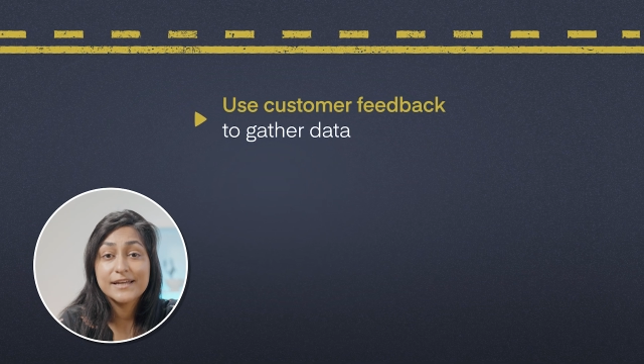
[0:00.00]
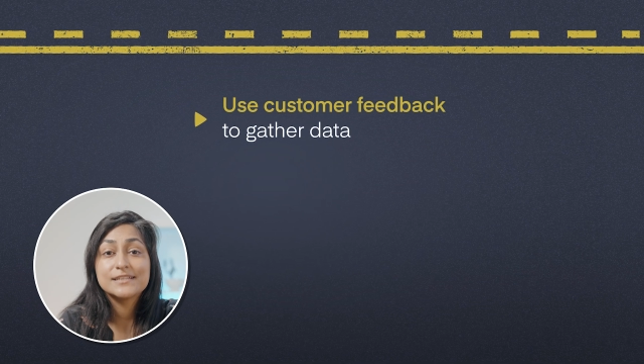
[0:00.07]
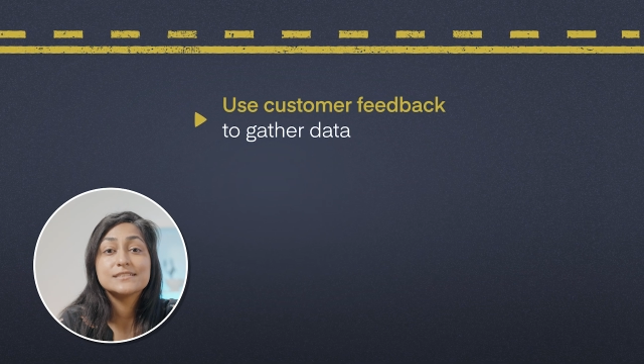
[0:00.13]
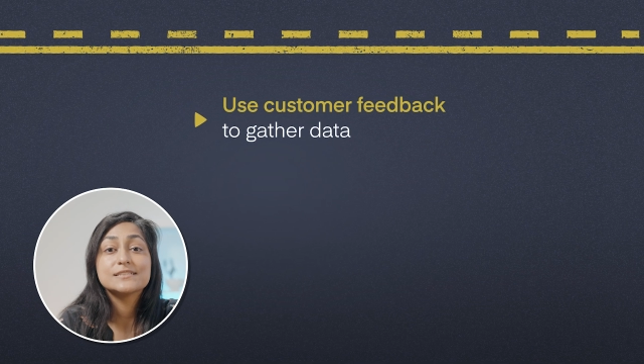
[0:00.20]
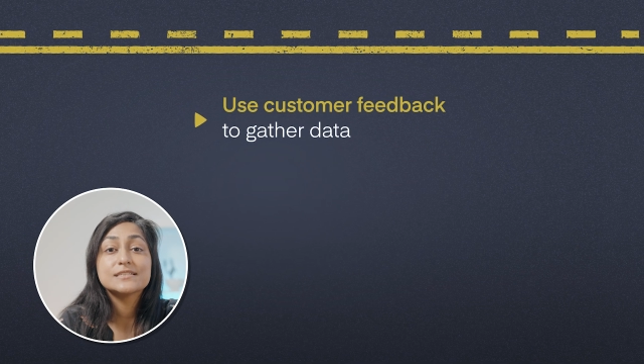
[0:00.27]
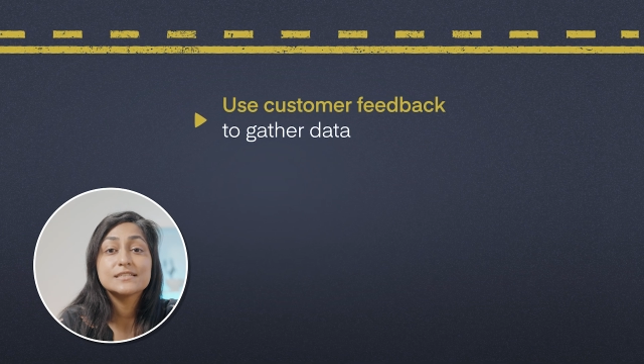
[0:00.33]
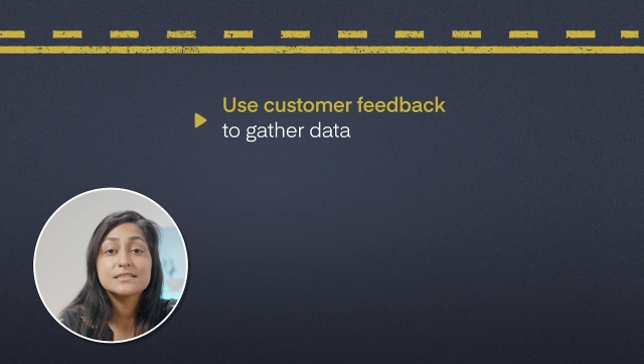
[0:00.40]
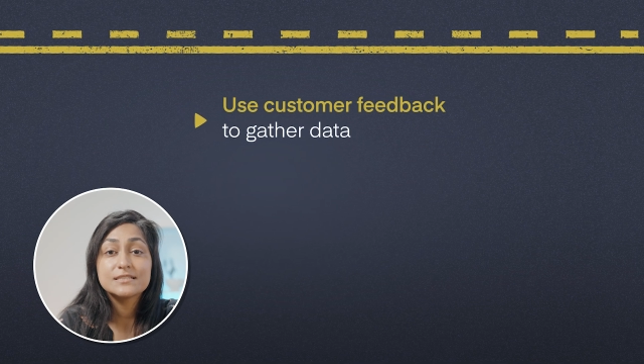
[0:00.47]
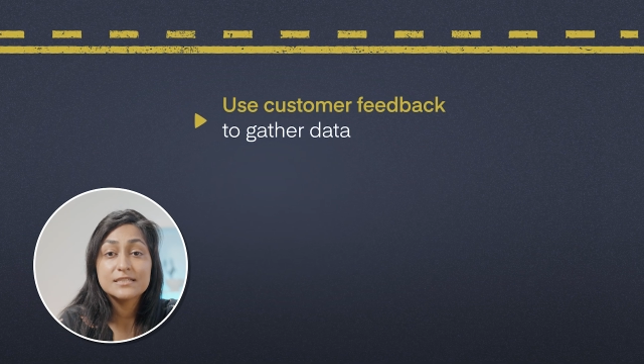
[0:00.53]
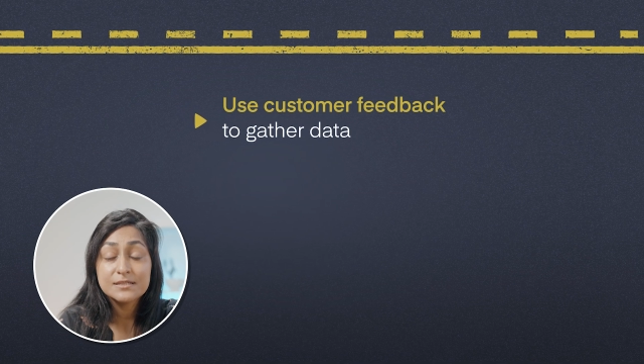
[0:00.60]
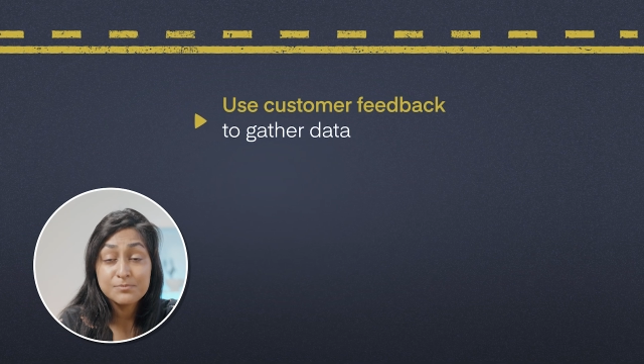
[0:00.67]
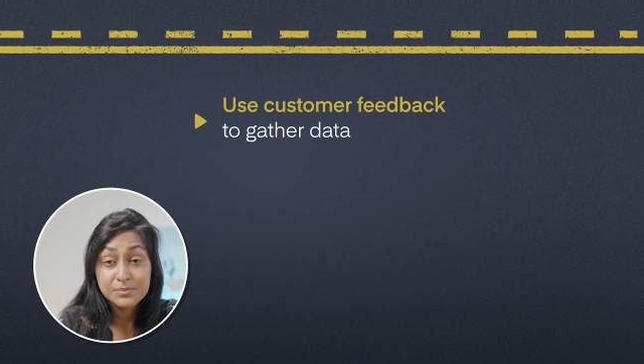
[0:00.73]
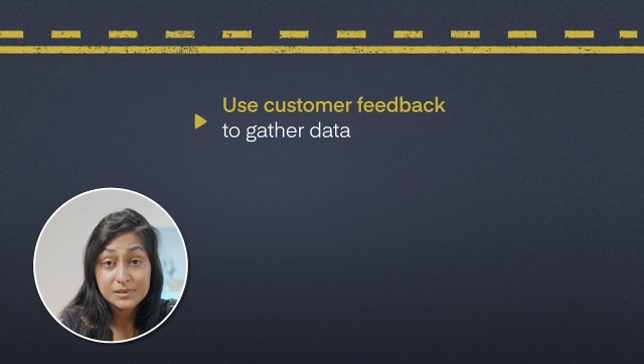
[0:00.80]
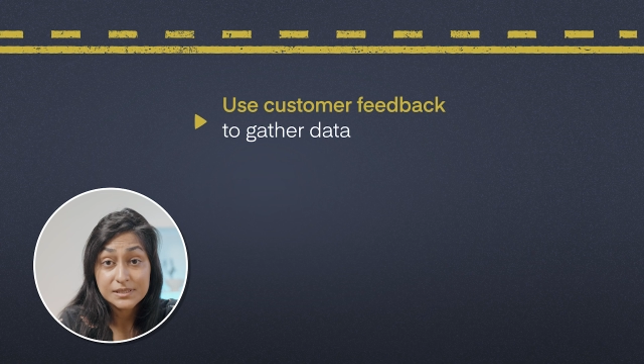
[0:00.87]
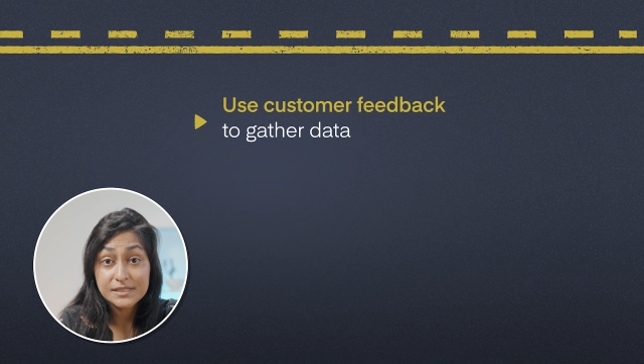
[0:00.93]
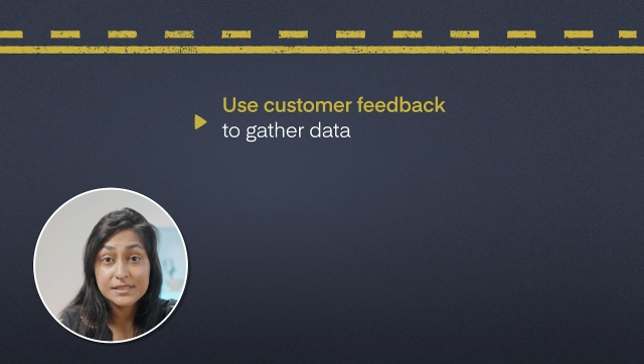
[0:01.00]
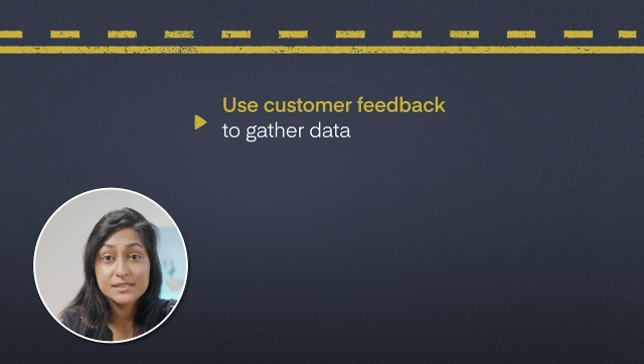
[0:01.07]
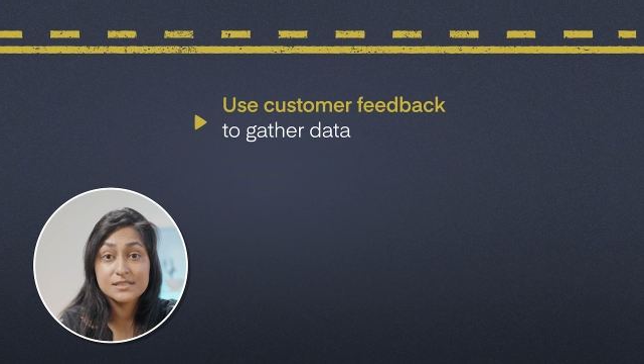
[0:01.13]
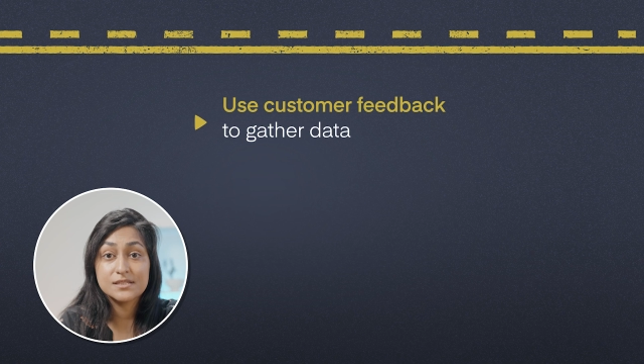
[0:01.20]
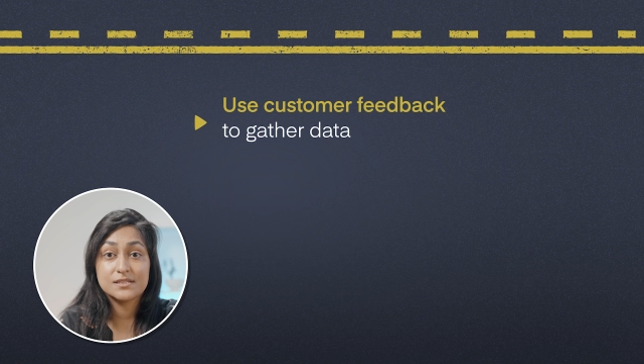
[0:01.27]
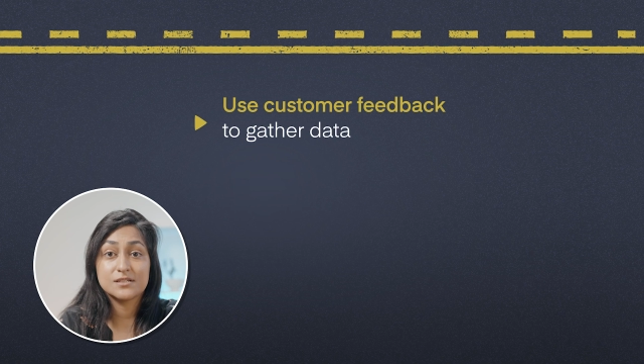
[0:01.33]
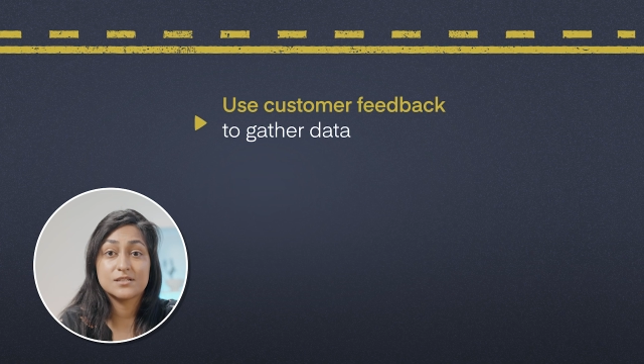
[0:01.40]
and dig deeply
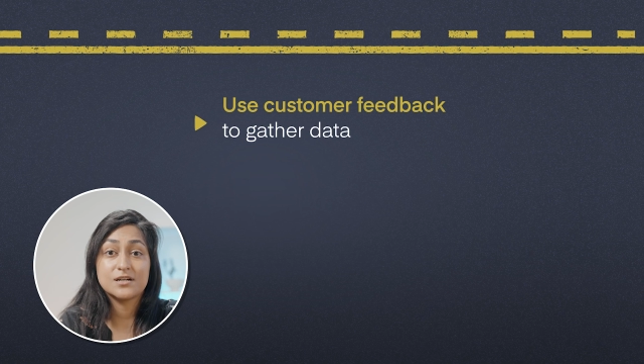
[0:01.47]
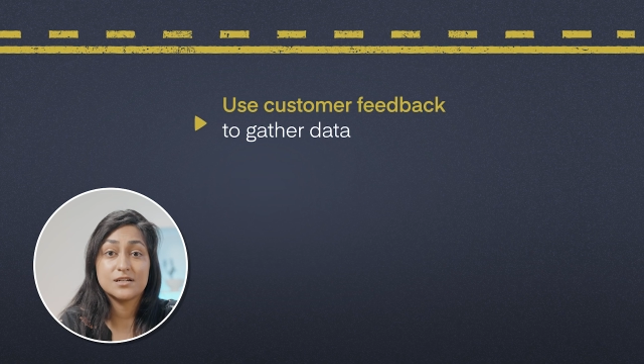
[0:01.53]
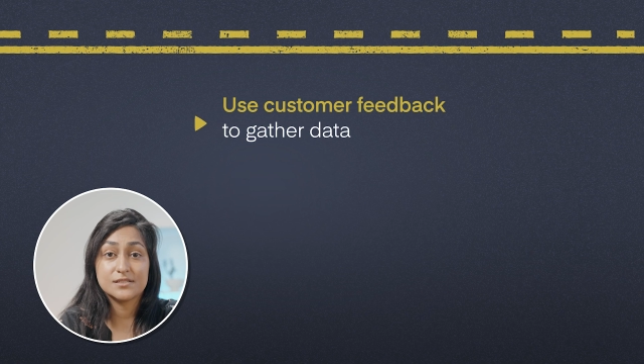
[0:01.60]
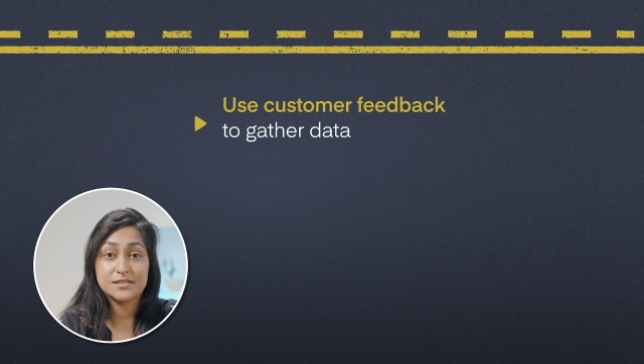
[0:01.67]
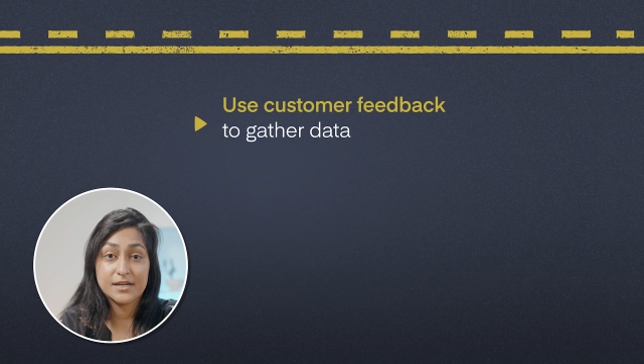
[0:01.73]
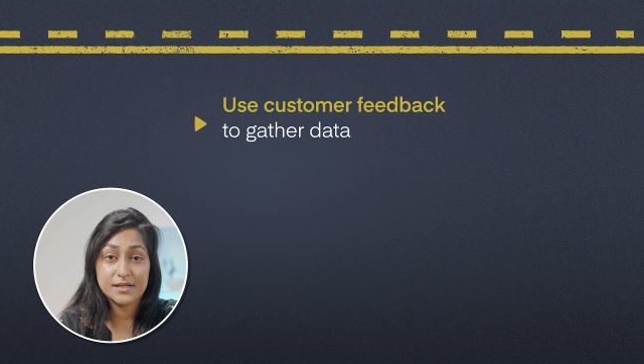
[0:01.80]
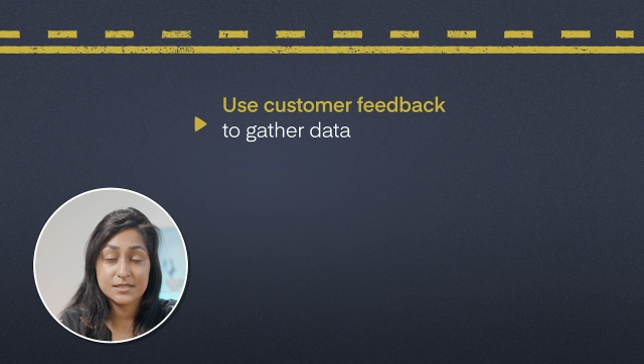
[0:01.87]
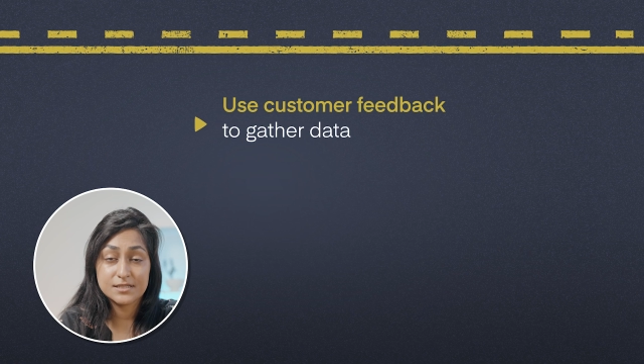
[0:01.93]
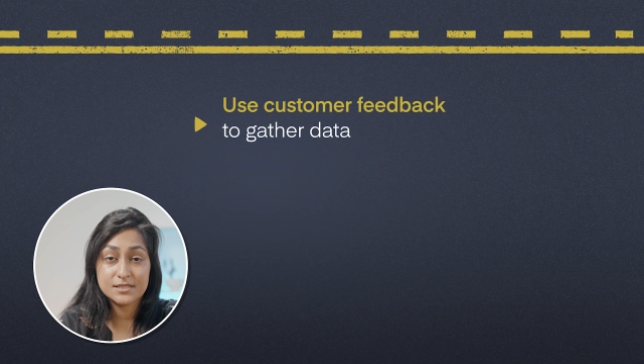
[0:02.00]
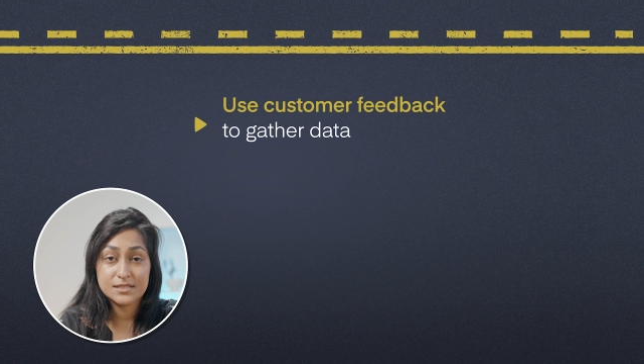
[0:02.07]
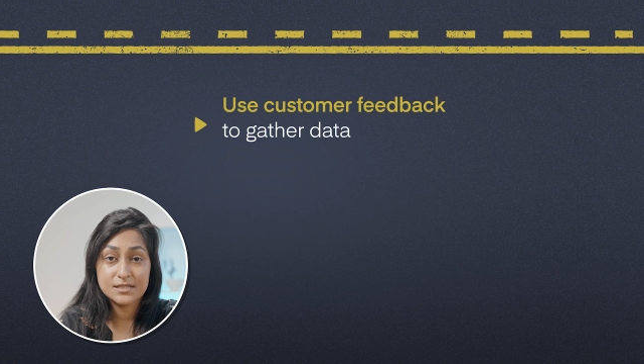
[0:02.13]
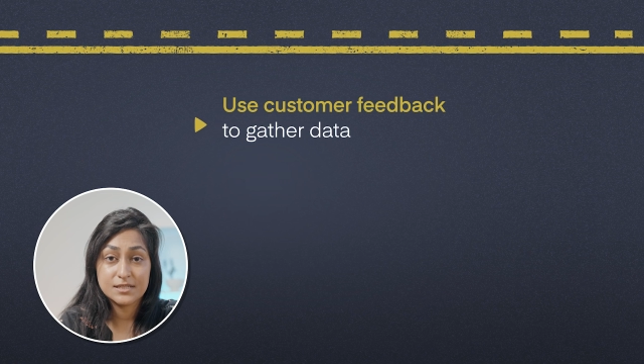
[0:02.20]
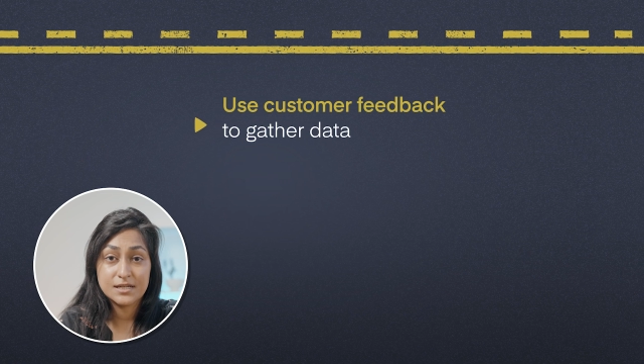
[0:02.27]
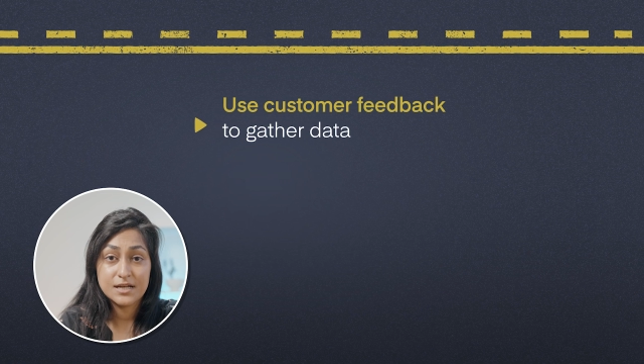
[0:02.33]
into the context.